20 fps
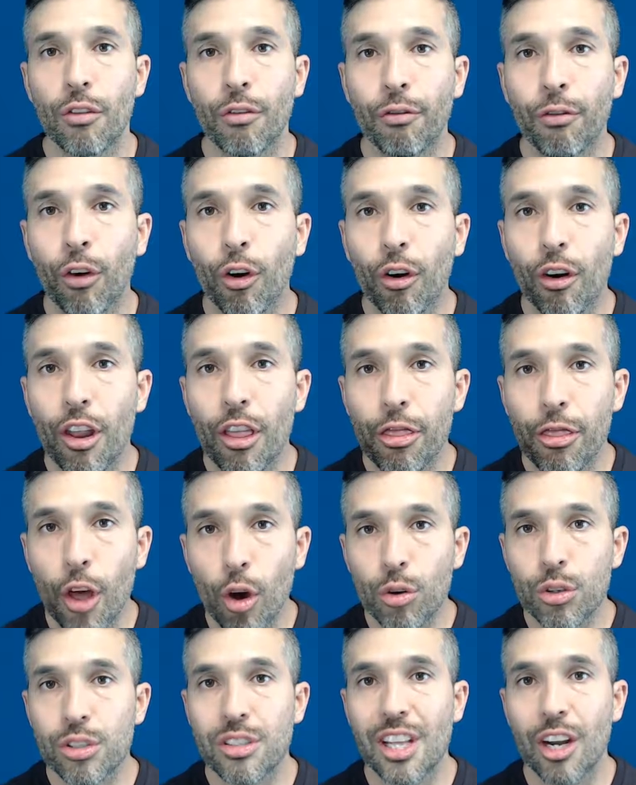for
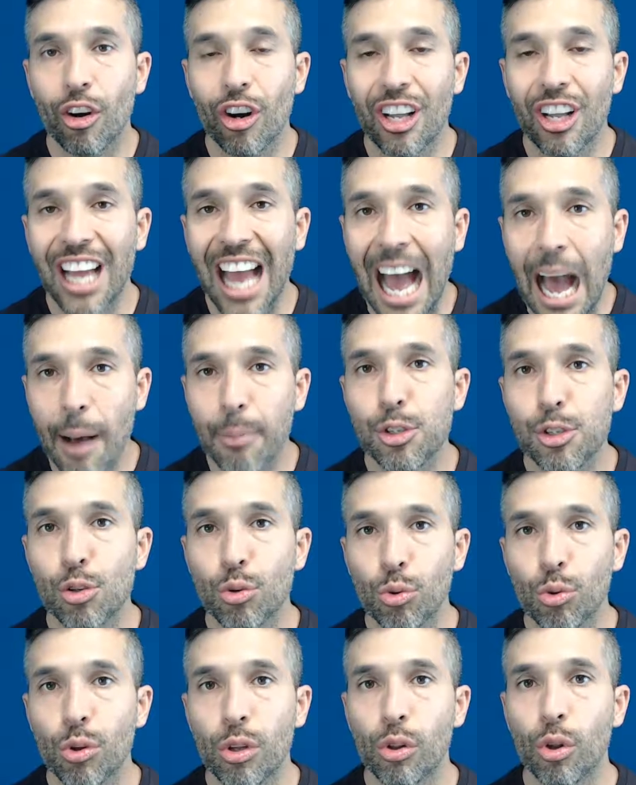those that are
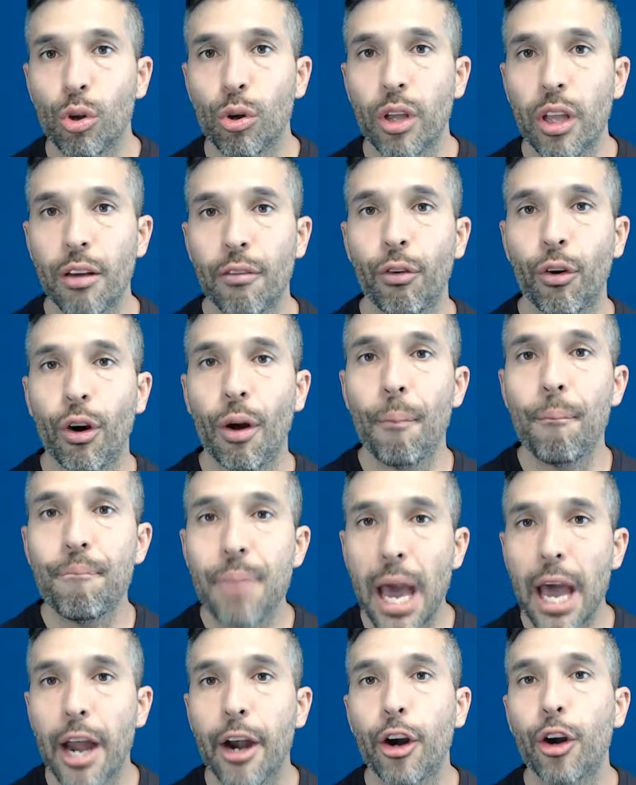absolutely looking for a
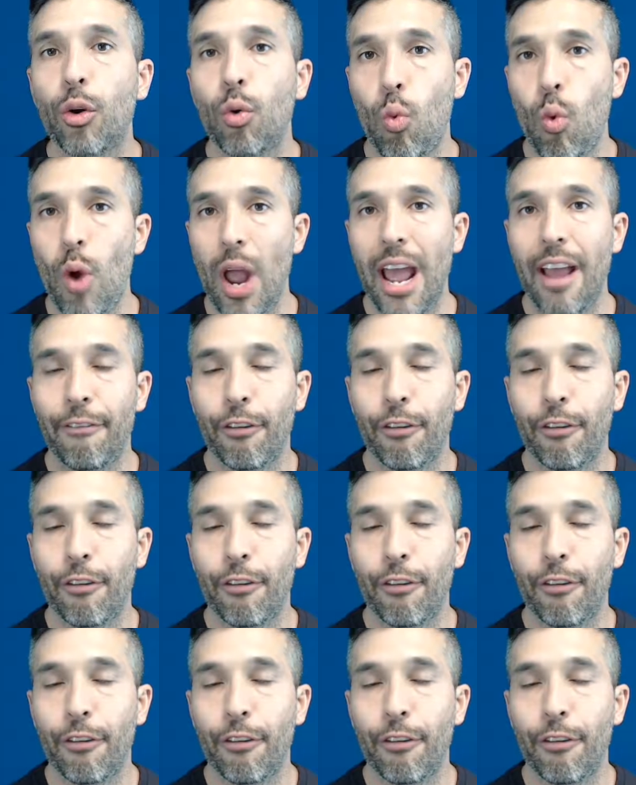better way,